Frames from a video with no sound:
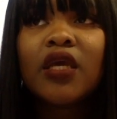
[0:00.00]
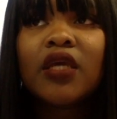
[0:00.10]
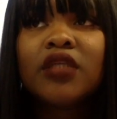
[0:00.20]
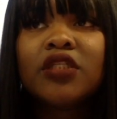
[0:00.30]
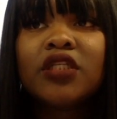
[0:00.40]

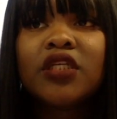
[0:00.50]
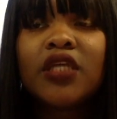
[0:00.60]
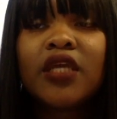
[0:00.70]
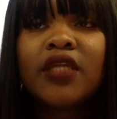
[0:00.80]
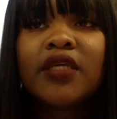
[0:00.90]
itchy
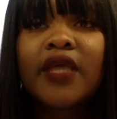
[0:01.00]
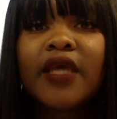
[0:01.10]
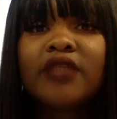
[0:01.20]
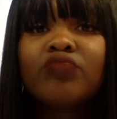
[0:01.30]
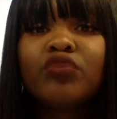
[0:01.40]
and it
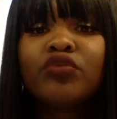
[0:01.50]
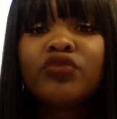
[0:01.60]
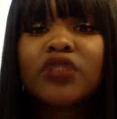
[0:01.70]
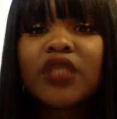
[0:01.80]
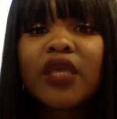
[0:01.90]
has blue
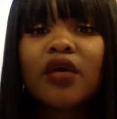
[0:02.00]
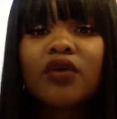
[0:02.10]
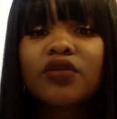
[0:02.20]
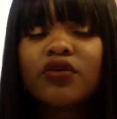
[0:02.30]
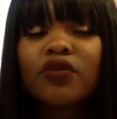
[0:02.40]

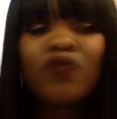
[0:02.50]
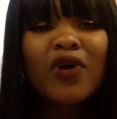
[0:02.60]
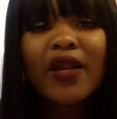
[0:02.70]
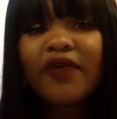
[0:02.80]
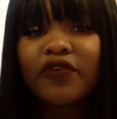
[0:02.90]
scales or
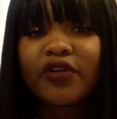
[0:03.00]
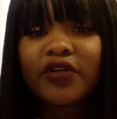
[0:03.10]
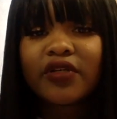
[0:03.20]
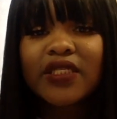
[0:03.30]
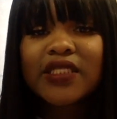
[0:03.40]

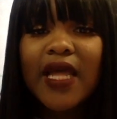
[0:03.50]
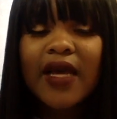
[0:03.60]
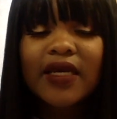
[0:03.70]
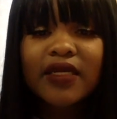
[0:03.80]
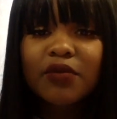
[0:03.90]
whatever. It's
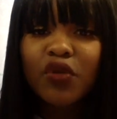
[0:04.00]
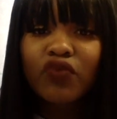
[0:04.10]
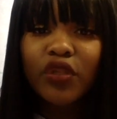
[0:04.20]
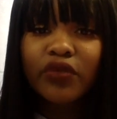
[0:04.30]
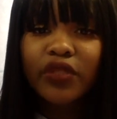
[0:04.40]
not going to be
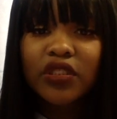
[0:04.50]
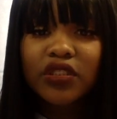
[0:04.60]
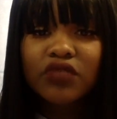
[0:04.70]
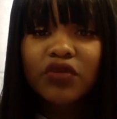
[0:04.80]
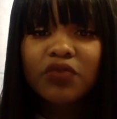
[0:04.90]
really, really
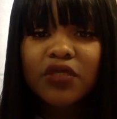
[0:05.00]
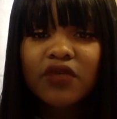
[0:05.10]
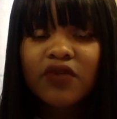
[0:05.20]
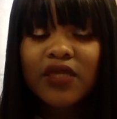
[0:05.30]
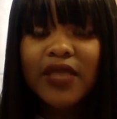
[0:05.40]

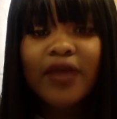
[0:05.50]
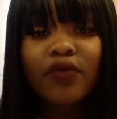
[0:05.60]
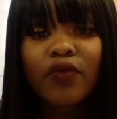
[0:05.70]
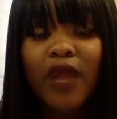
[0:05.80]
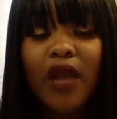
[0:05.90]
descriptive, because I
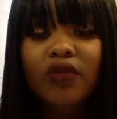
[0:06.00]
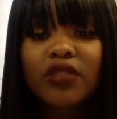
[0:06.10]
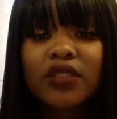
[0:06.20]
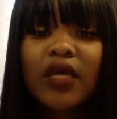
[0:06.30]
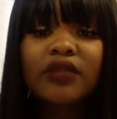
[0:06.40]
know when I go
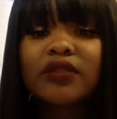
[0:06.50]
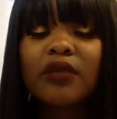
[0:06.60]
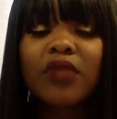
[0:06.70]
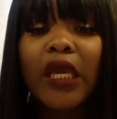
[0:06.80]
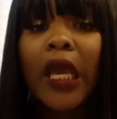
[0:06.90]
to the doctor,
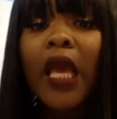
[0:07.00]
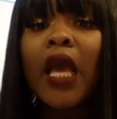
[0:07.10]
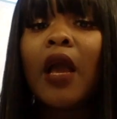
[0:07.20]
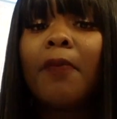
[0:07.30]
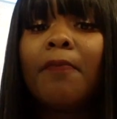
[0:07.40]
I'm like,
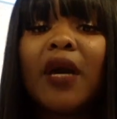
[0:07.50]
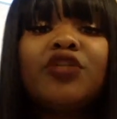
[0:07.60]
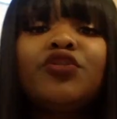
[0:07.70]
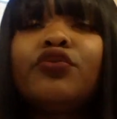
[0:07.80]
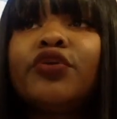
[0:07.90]
my
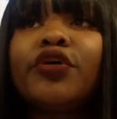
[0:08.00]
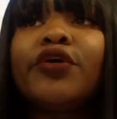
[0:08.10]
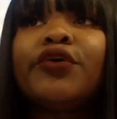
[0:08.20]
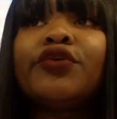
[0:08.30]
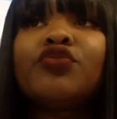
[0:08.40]
shoulder
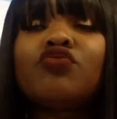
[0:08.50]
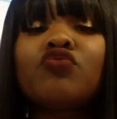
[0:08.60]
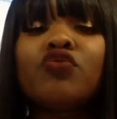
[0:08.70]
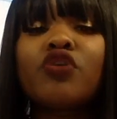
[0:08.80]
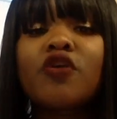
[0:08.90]
hurts,
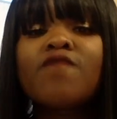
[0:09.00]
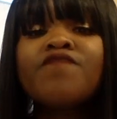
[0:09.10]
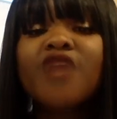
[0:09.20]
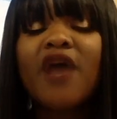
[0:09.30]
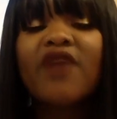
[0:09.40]
or
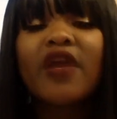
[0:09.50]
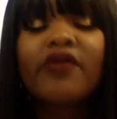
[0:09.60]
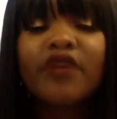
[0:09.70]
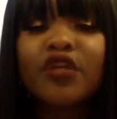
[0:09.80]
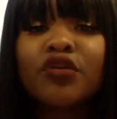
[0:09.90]
I've had a
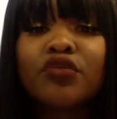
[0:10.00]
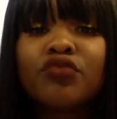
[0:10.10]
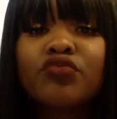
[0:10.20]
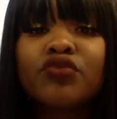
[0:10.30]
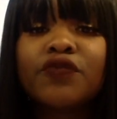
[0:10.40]
runny
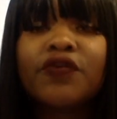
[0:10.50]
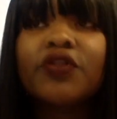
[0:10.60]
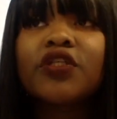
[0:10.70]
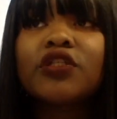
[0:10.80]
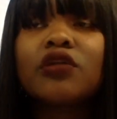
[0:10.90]
nose for
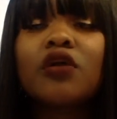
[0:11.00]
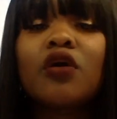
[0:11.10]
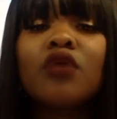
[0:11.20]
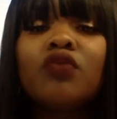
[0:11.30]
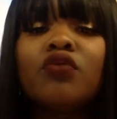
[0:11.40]
this
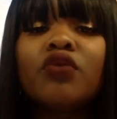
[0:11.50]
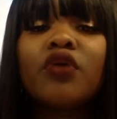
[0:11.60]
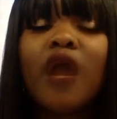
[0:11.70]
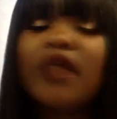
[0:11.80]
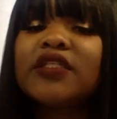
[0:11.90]
long,
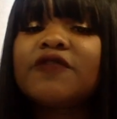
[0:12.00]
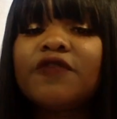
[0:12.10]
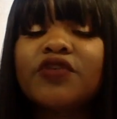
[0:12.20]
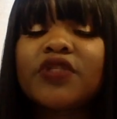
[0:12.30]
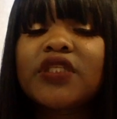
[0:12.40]
or I just
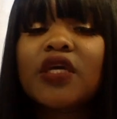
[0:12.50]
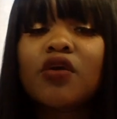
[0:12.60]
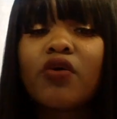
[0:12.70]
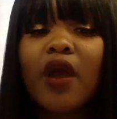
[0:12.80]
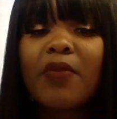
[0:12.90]
feel
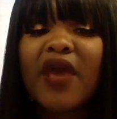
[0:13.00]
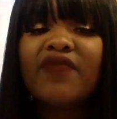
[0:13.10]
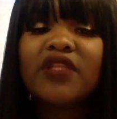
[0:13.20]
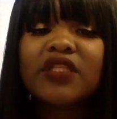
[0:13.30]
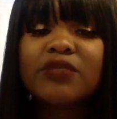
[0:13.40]
sick, or I'm
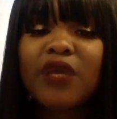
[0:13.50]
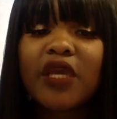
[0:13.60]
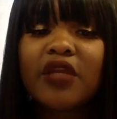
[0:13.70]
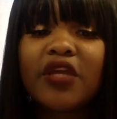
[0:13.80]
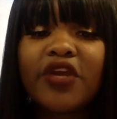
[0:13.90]
having this
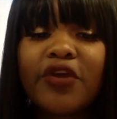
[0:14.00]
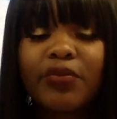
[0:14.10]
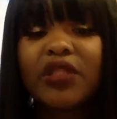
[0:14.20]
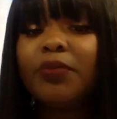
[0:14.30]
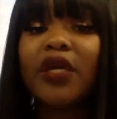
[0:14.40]
pain here,
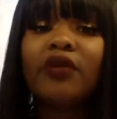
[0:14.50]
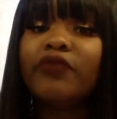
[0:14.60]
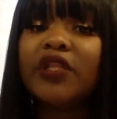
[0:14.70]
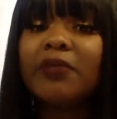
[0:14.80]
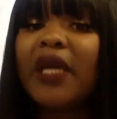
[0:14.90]
but the pain
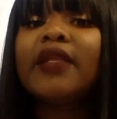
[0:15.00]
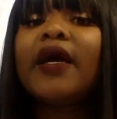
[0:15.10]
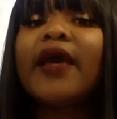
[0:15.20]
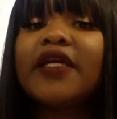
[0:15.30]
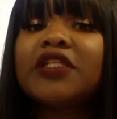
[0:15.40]
really might
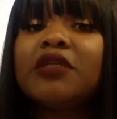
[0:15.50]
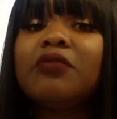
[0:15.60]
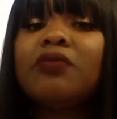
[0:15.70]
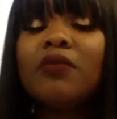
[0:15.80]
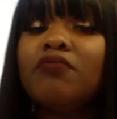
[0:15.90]
not actually
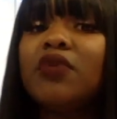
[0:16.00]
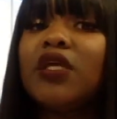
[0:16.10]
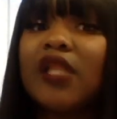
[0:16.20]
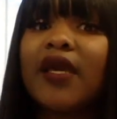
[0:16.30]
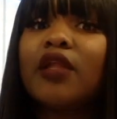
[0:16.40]

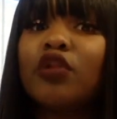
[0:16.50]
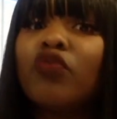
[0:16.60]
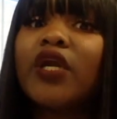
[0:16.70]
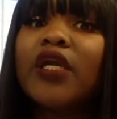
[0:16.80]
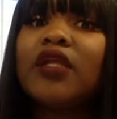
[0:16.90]
be like
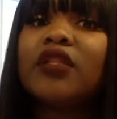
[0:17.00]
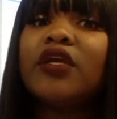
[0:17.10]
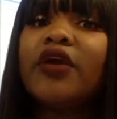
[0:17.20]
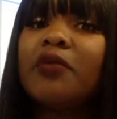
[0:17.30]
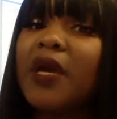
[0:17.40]
located
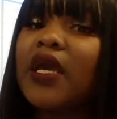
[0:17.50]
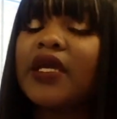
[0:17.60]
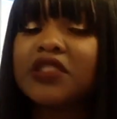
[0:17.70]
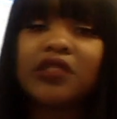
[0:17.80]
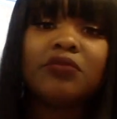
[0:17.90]
there. It might
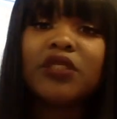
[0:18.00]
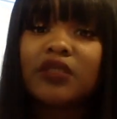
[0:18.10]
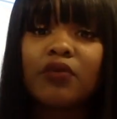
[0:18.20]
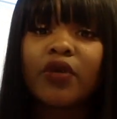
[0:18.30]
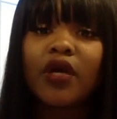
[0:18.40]
actually be
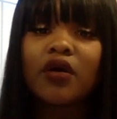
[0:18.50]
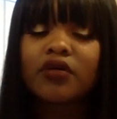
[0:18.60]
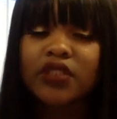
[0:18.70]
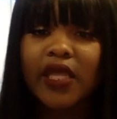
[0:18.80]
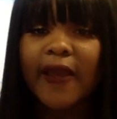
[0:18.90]
somewhere
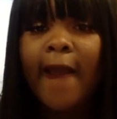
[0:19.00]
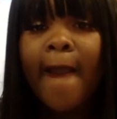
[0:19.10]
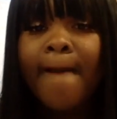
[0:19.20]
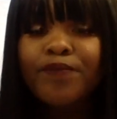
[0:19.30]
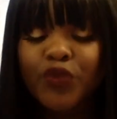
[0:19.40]
else, like,
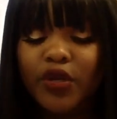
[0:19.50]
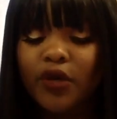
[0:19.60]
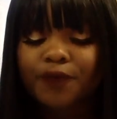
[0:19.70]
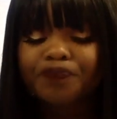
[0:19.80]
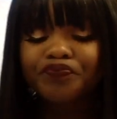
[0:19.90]
you
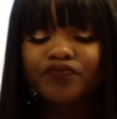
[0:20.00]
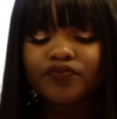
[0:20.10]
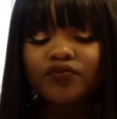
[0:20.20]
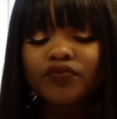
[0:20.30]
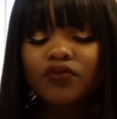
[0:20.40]
know.
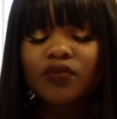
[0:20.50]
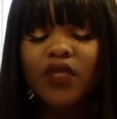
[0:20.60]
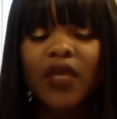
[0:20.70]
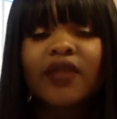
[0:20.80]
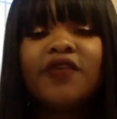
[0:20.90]

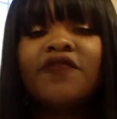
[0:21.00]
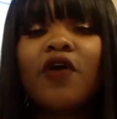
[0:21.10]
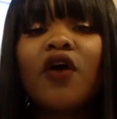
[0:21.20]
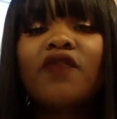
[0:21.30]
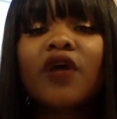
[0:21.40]
And
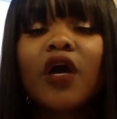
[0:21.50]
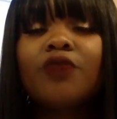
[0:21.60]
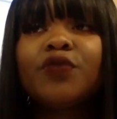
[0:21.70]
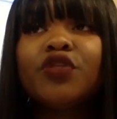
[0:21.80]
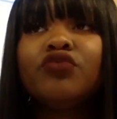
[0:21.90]
Evolve
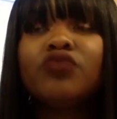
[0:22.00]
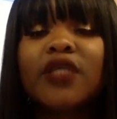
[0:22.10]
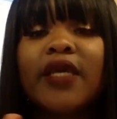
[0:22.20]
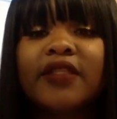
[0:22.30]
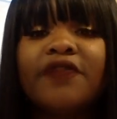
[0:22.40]
helps you
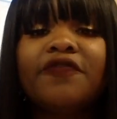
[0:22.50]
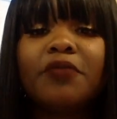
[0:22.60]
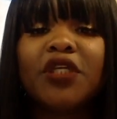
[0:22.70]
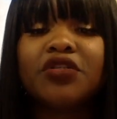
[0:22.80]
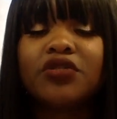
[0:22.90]
take the
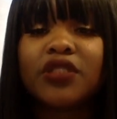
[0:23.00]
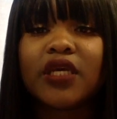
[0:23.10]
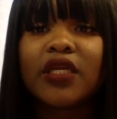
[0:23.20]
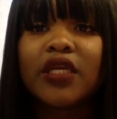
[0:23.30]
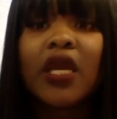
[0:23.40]
information you
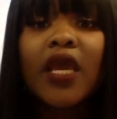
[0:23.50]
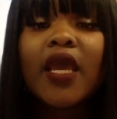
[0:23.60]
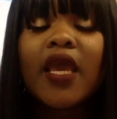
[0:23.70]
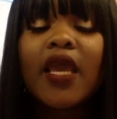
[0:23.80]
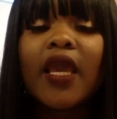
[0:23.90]
study
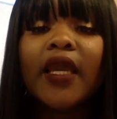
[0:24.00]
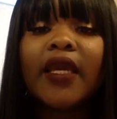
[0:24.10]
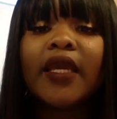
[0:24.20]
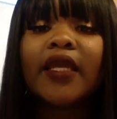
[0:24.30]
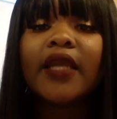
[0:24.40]

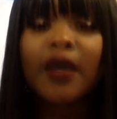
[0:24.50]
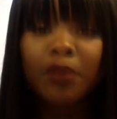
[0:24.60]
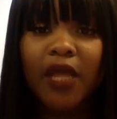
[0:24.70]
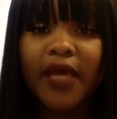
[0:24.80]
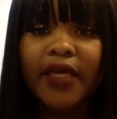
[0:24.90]
and
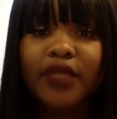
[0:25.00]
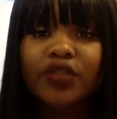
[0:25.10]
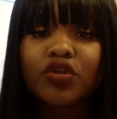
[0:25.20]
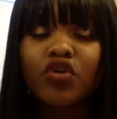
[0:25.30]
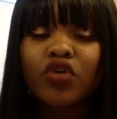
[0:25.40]
apply it.
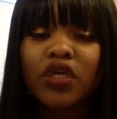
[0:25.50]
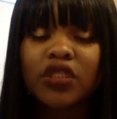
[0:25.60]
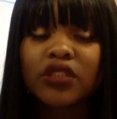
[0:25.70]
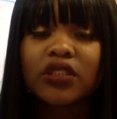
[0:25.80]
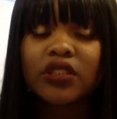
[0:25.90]
So
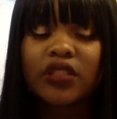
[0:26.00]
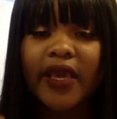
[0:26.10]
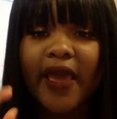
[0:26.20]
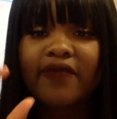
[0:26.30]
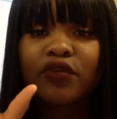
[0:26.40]

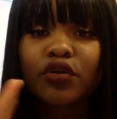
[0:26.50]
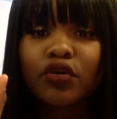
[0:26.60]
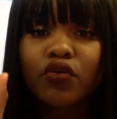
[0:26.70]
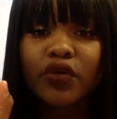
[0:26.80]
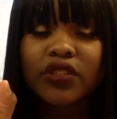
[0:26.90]
they have
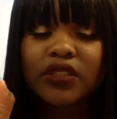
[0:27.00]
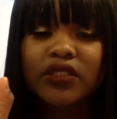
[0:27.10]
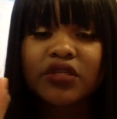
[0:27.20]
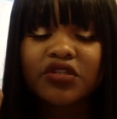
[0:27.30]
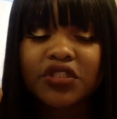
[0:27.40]
little quizzes,
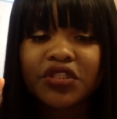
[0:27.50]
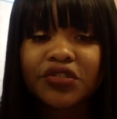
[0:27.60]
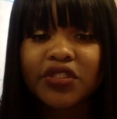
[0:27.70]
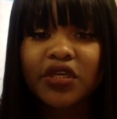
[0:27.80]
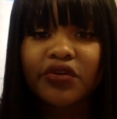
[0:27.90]
and your
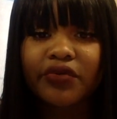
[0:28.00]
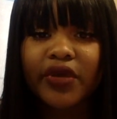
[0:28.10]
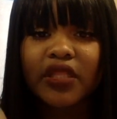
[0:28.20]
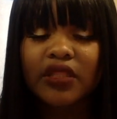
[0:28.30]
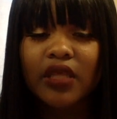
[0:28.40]
teachers can
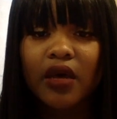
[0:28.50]
create